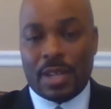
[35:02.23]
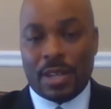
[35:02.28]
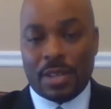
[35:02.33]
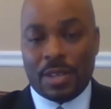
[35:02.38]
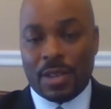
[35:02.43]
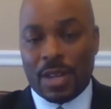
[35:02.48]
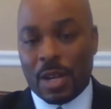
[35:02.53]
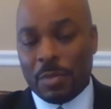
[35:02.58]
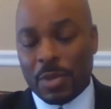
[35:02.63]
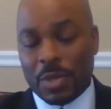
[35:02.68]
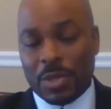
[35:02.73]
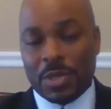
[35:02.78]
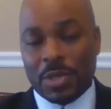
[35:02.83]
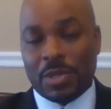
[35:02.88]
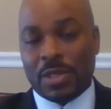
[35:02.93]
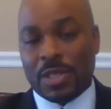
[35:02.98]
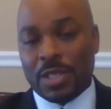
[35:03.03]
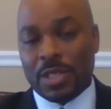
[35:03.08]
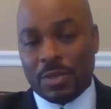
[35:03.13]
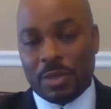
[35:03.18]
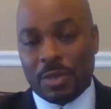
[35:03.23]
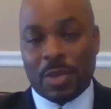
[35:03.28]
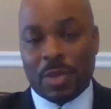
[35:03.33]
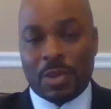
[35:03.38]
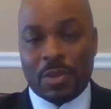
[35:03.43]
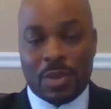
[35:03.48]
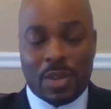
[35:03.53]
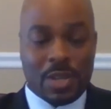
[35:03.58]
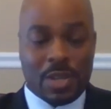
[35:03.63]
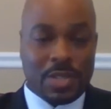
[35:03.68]
as other opportunities
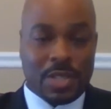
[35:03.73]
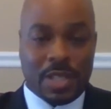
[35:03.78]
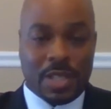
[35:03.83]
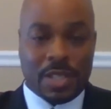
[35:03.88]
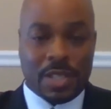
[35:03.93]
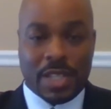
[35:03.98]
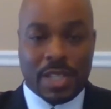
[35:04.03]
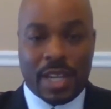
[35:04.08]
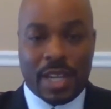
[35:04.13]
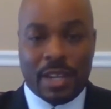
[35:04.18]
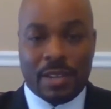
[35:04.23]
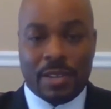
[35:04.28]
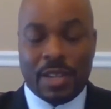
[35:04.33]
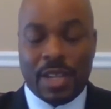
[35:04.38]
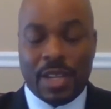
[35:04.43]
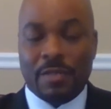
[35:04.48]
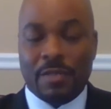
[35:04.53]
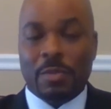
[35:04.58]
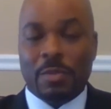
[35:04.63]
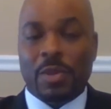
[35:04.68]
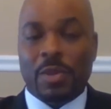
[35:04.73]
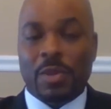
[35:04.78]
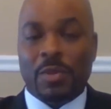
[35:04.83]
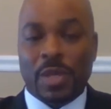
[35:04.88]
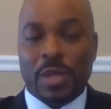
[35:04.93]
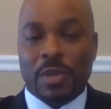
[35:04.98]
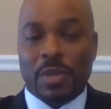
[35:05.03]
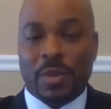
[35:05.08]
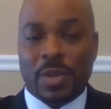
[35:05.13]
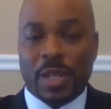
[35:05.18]
from across the entire Navy
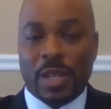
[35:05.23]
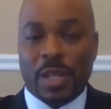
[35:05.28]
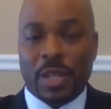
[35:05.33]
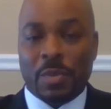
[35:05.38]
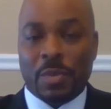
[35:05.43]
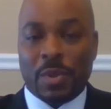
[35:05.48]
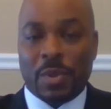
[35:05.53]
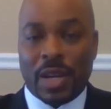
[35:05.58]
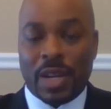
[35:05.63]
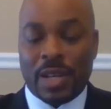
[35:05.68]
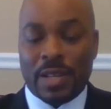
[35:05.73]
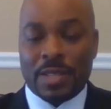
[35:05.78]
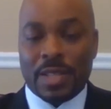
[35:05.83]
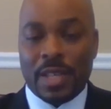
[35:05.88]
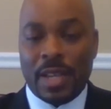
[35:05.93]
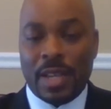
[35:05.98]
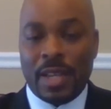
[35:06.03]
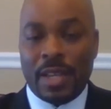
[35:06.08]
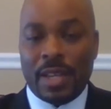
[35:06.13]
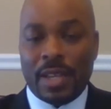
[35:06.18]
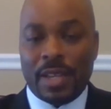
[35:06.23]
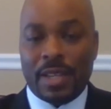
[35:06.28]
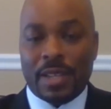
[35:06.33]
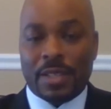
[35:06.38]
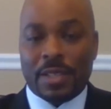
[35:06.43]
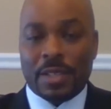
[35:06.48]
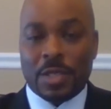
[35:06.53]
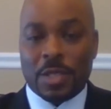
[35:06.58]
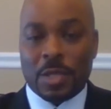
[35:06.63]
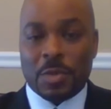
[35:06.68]
Marine Corps enterprise
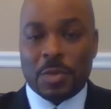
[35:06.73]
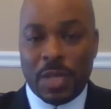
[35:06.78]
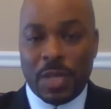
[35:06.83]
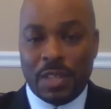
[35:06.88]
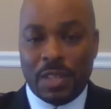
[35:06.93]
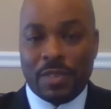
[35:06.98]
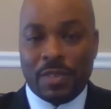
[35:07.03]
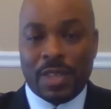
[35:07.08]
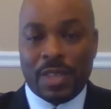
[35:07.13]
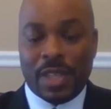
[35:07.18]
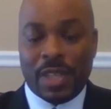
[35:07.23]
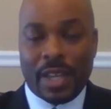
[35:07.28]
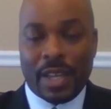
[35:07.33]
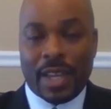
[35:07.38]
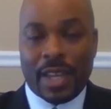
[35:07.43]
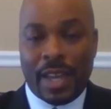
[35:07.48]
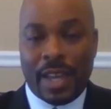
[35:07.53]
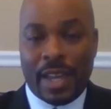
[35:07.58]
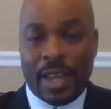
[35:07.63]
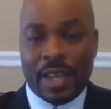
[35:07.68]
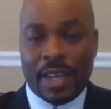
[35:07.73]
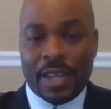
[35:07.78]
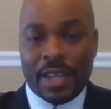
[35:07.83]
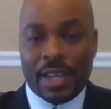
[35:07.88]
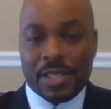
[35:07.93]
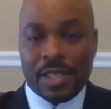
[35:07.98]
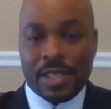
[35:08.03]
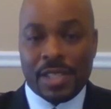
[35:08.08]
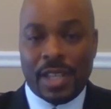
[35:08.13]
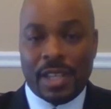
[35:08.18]
get to speak for that
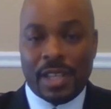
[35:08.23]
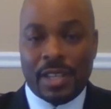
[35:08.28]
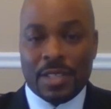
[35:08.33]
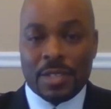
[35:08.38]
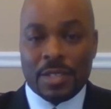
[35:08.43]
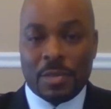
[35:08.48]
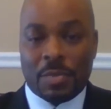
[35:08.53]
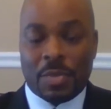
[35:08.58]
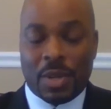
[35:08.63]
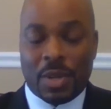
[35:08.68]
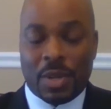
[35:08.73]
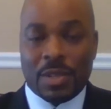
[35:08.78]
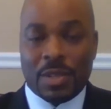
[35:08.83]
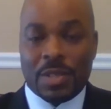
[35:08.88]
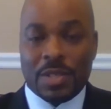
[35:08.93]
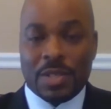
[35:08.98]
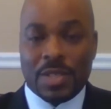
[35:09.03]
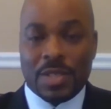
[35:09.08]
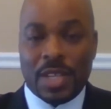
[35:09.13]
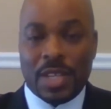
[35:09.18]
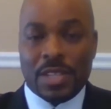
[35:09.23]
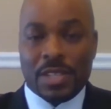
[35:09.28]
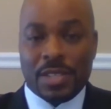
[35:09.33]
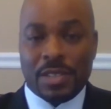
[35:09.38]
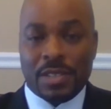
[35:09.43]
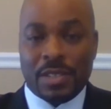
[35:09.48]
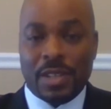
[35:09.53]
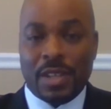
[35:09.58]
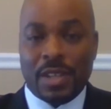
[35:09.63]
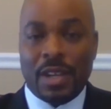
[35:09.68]
cash, and it's a
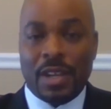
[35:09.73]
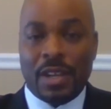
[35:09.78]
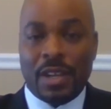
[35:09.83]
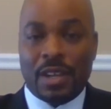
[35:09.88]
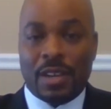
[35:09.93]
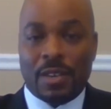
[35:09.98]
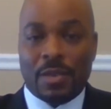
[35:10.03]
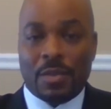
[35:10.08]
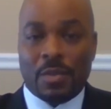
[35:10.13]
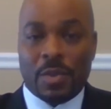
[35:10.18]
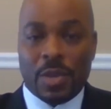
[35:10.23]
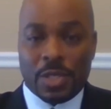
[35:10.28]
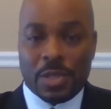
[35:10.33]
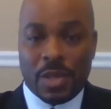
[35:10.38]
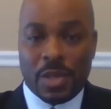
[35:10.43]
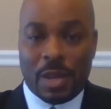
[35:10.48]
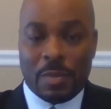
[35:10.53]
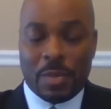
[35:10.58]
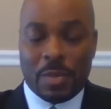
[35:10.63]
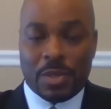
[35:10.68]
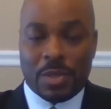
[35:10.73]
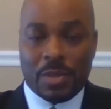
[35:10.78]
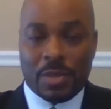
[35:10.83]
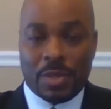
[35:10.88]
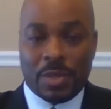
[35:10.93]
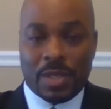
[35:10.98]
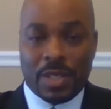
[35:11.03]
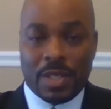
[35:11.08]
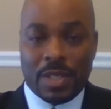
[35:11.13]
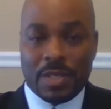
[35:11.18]
prioritization of which
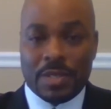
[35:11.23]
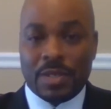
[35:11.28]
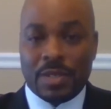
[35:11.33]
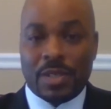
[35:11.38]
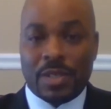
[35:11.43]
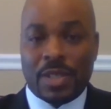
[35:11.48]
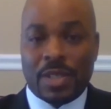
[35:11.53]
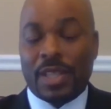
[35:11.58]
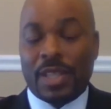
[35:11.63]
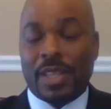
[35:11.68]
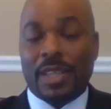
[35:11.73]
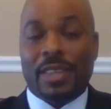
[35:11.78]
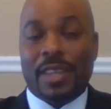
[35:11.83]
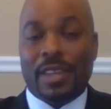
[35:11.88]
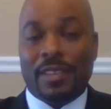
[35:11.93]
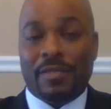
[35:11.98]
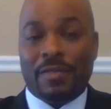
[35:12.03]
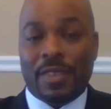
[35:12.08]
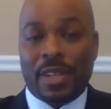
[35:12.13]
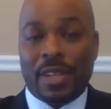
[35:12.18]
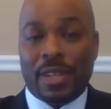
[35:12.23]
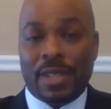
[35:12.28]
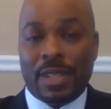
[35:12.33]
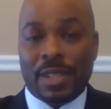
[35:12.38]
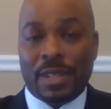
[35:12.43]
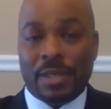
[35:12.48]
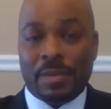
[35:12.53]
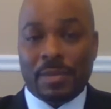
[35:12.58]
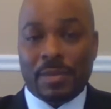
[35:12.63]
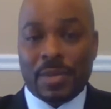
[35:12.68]
opportunities are going to get that
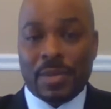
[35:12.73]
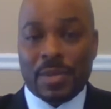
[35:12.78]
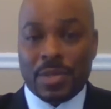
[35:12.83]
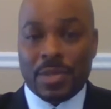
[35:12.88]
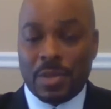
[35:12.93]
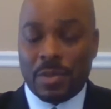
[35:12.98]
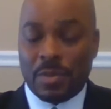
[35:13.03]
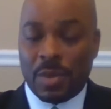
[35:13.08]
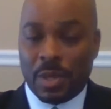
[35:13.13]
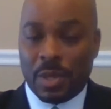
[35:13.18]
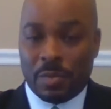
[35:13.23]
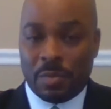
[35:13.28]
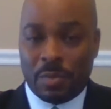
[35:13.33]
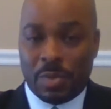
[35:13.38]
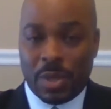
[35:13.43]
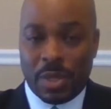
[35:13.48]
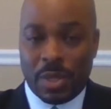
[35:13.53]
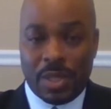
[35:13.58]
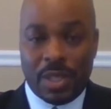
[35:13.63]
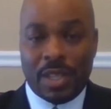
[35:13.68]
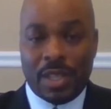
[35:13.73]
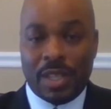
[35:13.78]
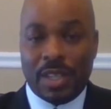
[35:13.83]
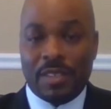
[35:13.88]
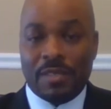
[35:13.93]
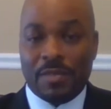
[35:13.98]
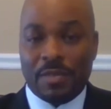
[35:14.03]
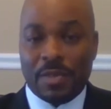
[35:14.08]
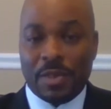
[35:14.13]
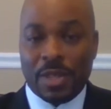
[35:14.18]
funding. So we're putting
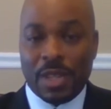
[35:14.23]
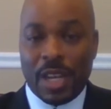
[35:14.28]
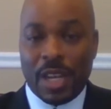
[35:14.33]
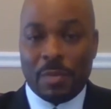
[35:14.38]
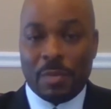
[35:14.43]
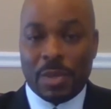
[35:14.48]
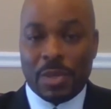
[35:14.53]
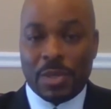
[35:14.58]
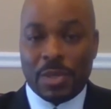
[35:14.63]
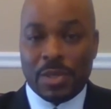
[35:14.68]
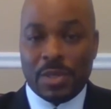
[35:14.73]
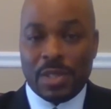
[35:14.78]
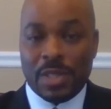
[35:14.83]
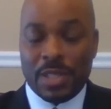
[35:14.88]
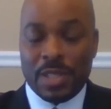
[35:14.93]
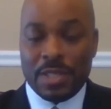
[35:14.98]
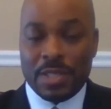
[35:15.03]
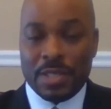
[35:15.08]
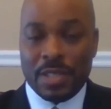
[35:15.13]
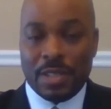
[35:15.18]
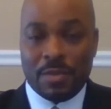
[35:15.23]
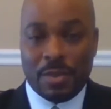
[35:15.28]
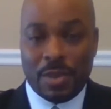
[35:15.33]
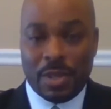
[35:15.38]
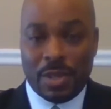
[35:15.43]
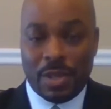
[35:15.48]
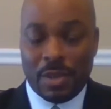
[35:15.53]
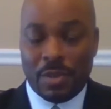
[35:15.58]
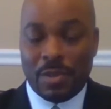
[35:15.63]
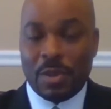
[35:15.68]
you in for the opportunities. If
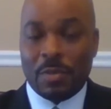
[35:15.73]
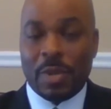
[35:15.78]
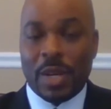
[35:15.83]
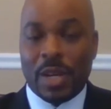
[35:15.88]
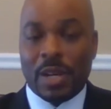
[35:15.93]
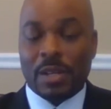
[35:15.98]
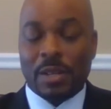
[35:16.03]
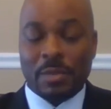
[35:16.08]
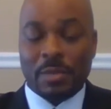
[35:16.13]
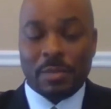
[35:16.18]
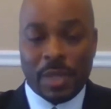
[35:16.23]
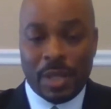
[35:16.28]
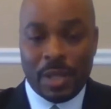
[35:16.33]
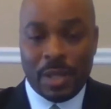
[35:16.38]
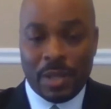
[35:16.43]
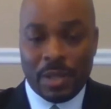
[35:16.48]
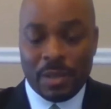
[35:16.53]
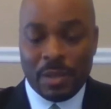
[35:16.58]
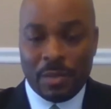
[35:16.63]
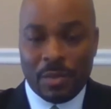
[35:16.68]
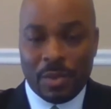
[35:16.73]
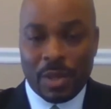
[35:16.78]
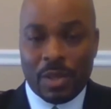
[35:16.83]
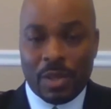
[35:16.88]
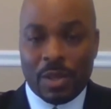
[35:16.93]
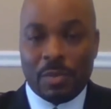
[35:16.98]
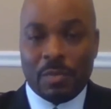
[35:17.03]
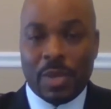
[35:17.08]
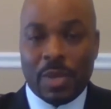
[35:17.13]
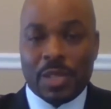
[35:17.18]
we know about them,
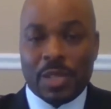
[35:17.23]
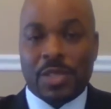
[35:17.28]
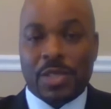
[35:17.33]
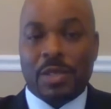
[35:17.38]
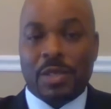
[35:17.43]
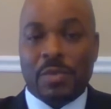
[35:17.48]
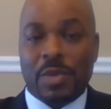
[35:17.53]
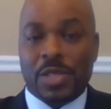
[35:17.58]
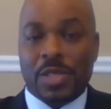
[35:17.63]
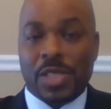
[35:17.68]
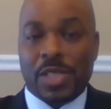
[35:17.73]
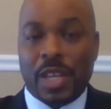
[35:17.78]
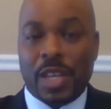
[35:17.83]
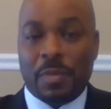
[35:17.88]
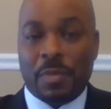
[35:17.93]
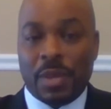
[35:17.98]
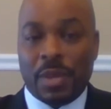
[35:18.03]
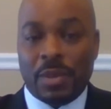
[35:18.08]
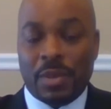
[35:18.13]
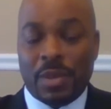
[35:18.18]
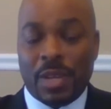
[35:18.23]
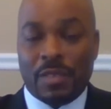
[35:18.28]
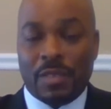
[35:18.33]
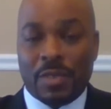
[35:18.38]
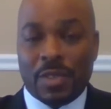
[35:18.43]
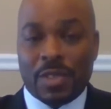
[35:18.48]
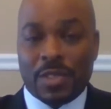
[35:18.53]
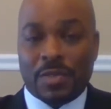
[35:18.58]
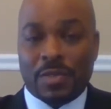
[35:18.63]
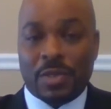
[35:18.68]
we're going to make sure that we champion
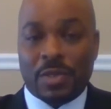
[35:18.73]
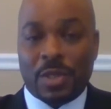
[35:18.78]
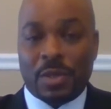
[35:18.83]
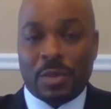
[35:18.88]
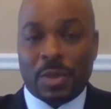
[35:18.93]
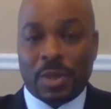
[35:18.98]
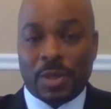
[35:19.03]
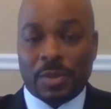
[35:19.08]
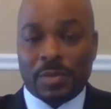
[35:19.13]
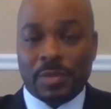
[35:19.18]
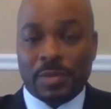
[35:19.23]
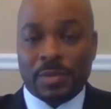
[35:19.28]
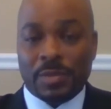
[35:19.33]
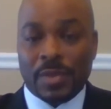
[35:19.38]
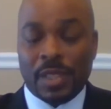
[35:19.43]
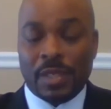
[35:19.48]
your efforts forward.